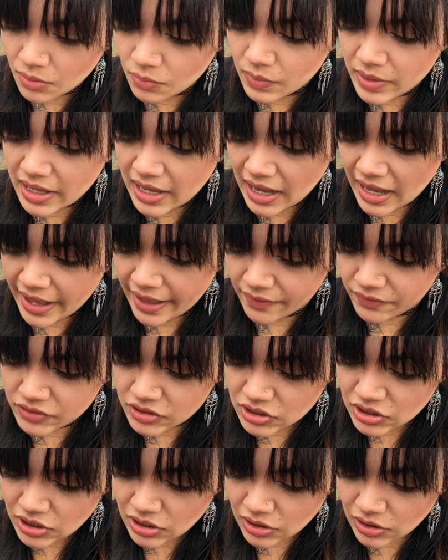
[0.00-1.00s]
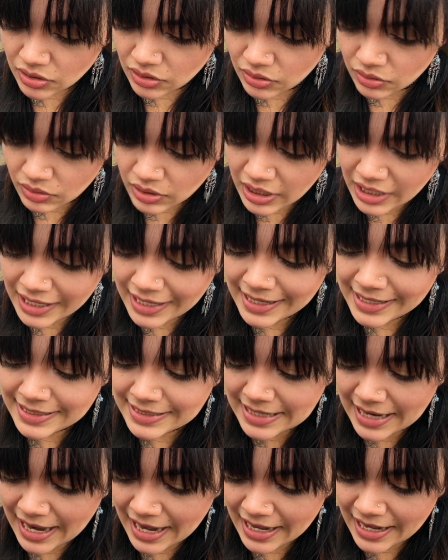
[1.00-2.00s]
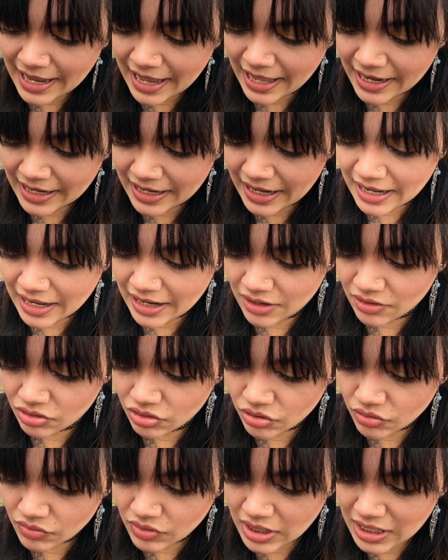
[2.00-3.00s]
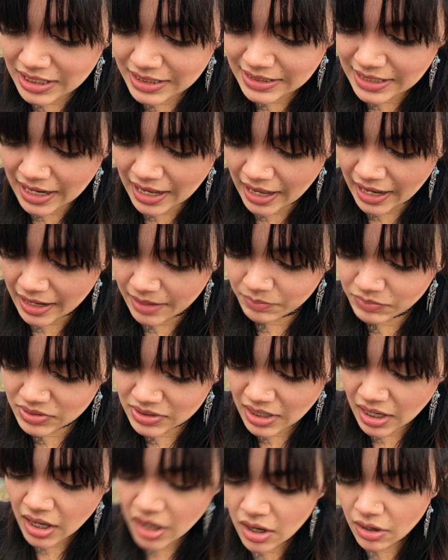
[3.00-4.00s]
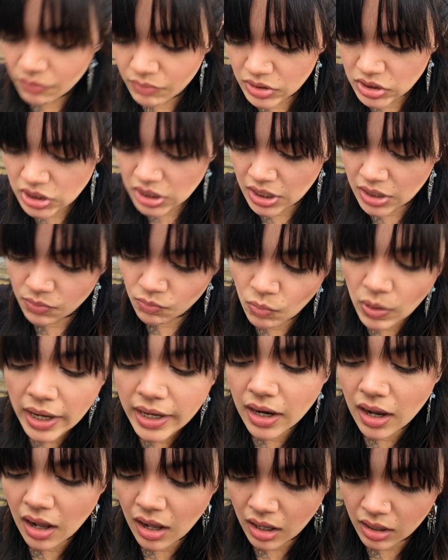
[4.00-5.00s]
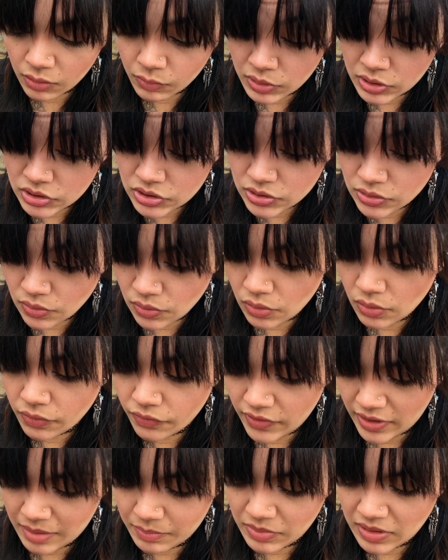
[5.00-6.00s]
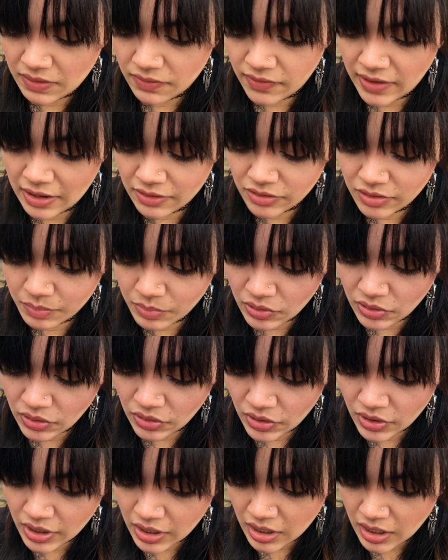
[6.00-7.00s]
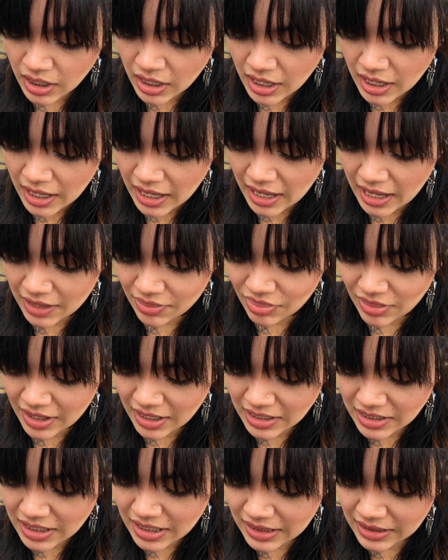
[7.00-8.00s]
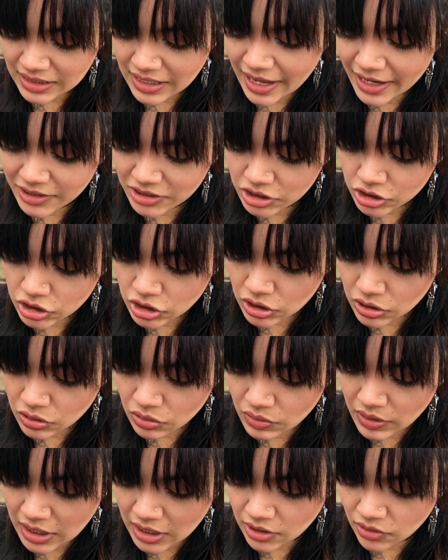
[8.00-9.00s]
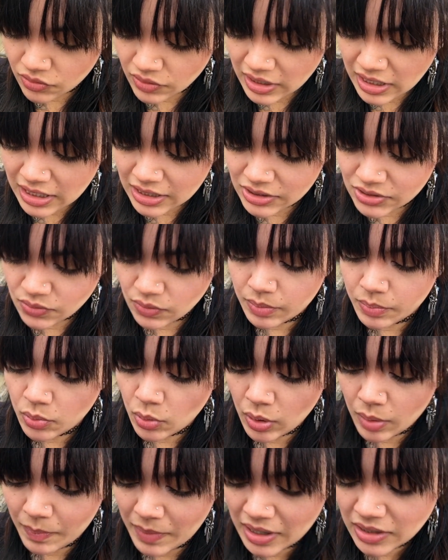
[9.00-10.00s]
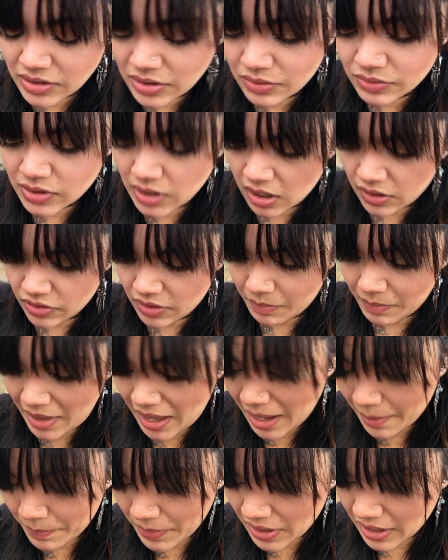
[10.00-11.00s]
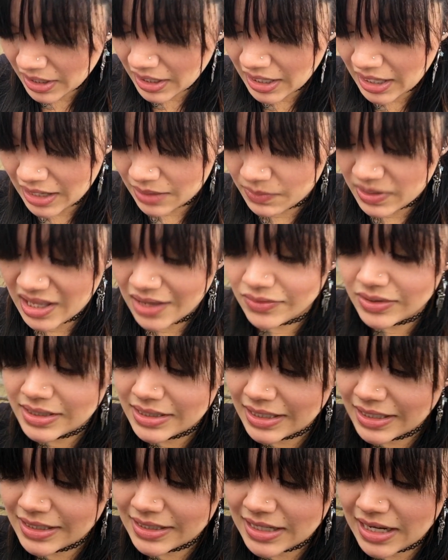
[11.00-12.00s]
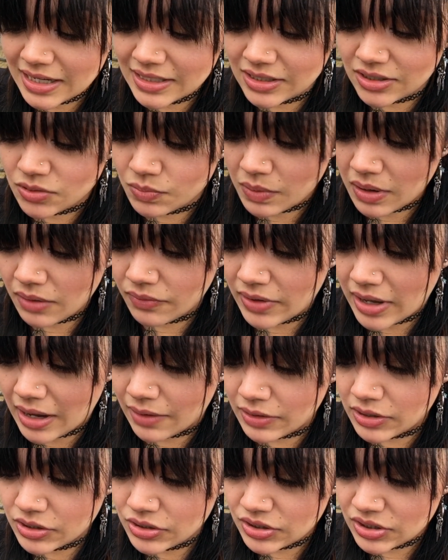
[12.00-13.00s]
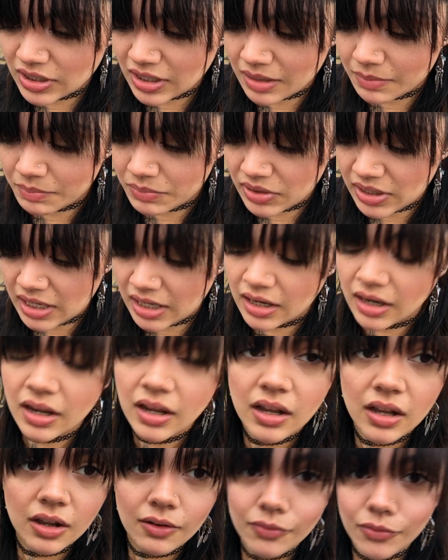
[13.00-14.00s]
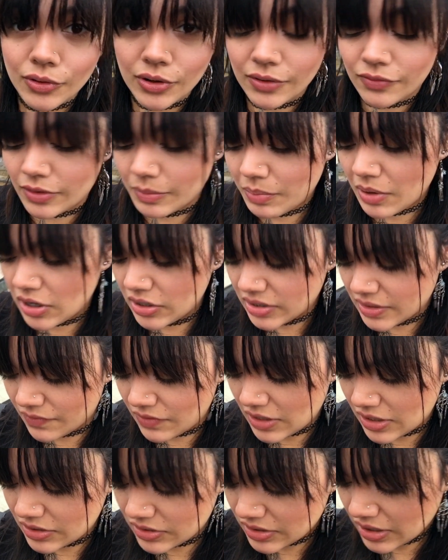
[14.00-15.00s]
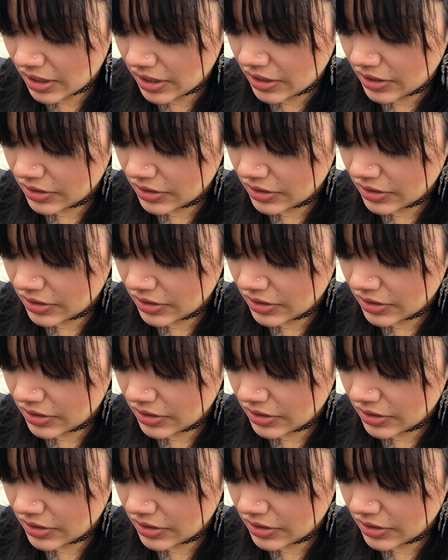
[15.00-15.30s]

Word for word: We have two, dine at an inn three times, return one Hogwarts school family foundable, and then collect two ingredients or portmanteaus on the map. And we have six days and 12 hours to complete four different parts of this.